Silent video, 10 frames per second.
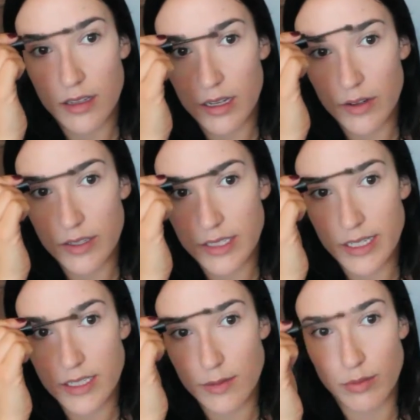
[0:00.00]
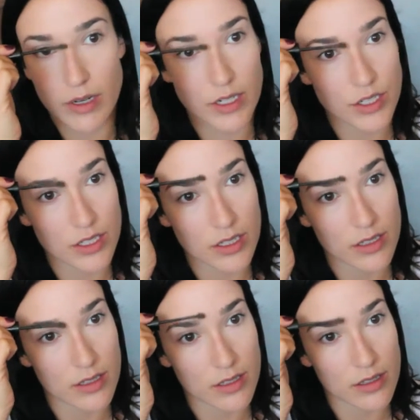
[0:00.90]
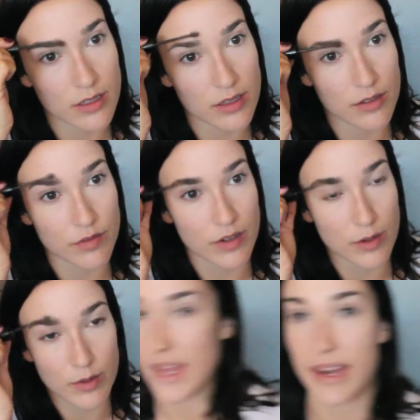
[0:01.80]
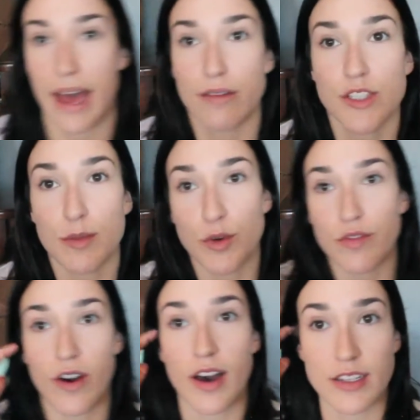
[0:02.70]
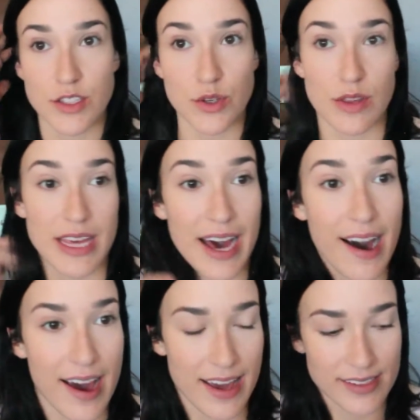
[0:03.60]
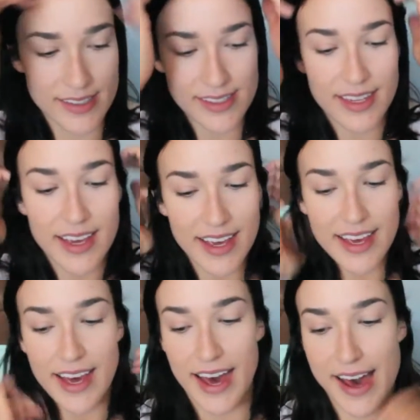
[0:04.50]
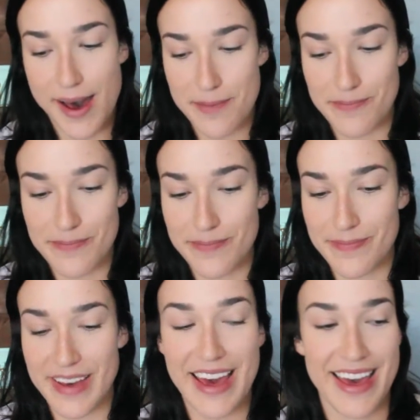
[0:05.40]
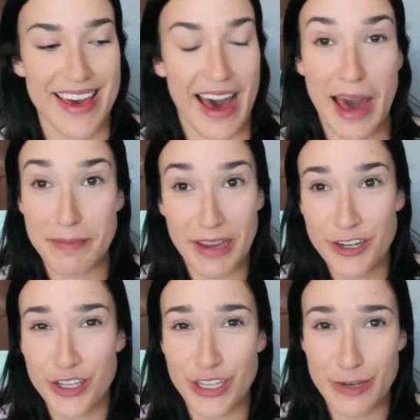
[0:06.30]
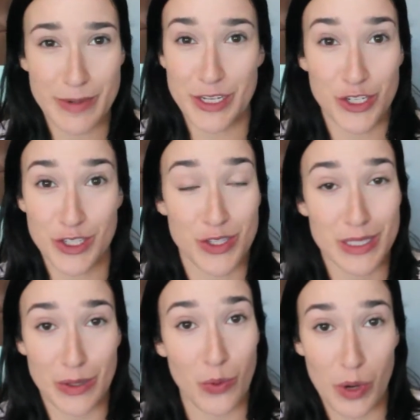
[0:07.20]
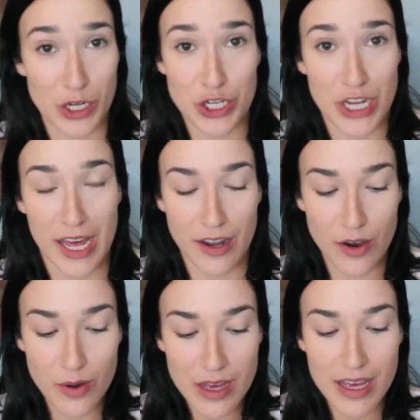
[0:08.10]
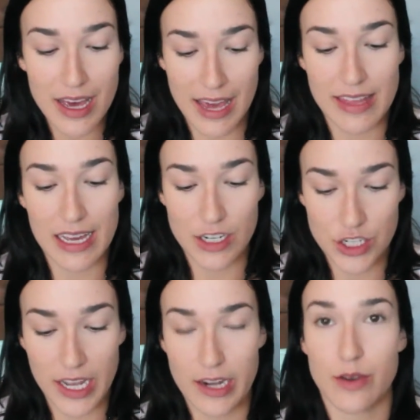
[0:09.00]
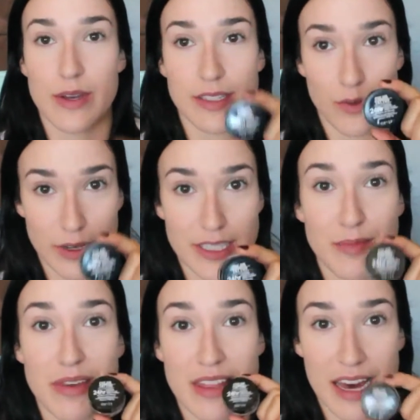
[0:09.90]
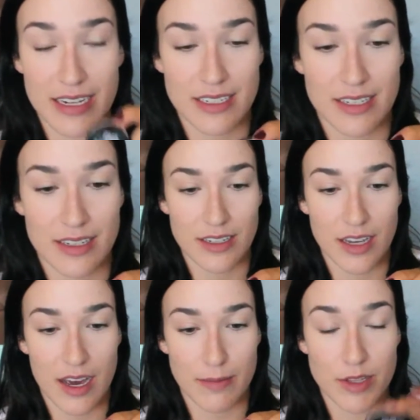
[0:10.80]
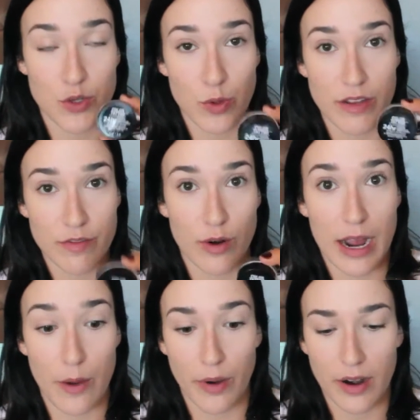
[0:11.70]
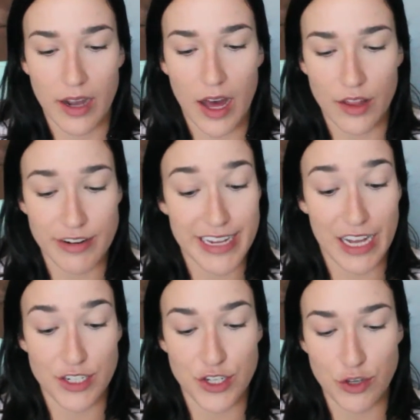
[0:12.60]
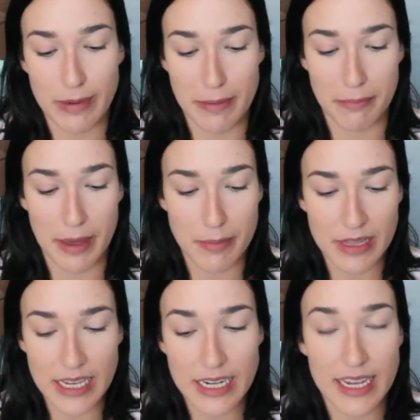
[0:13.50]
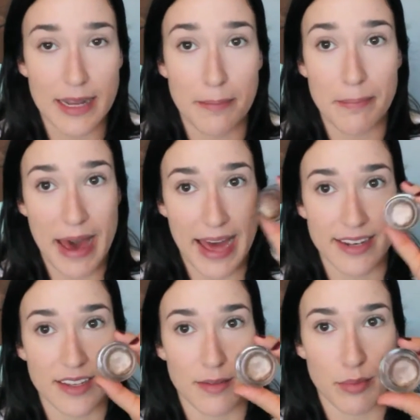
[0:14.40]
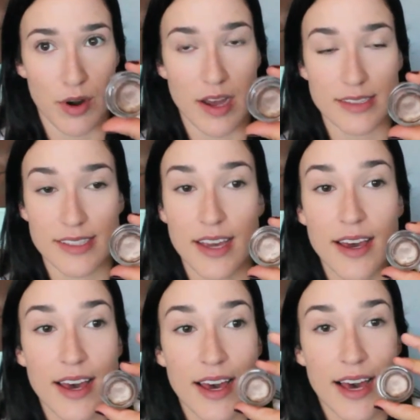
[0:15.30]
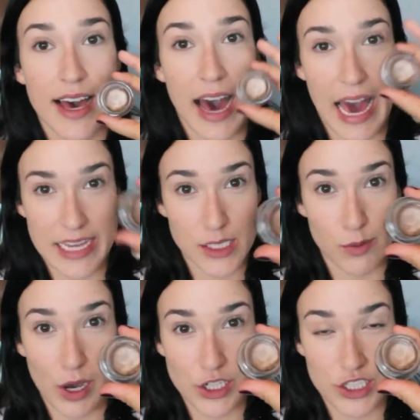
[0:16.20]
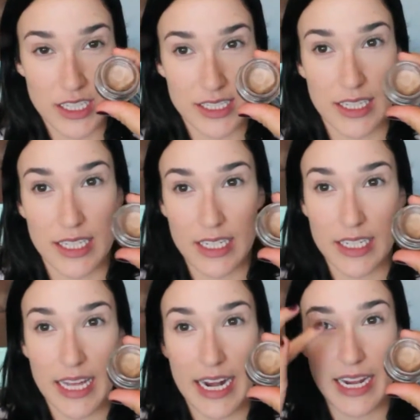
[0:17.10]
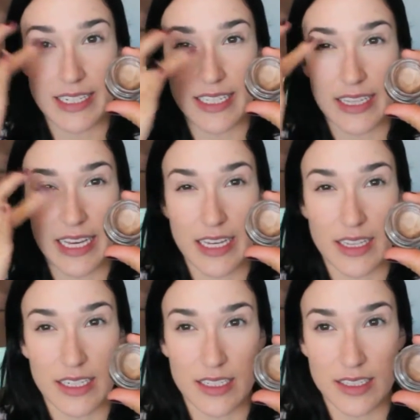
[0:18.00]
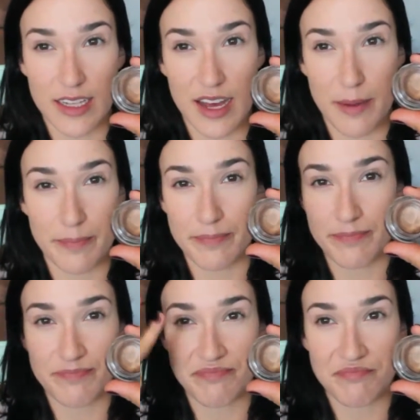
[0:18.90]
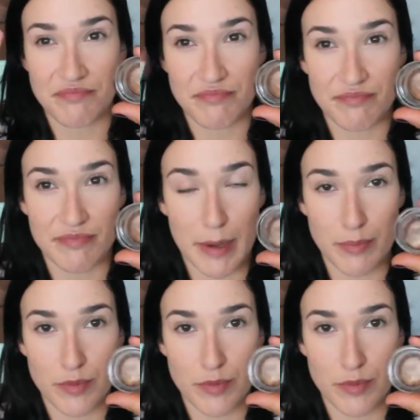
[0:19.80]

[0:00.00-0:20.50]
I always like to brush the front one. Now to move on to the eyes. I'm actually going to be just using one shadow, and that shadow is going to be that the 24-Hour Color Tattoo by Maybelline in Bad to the Bronze. I swatched this a little, and I did like a little, I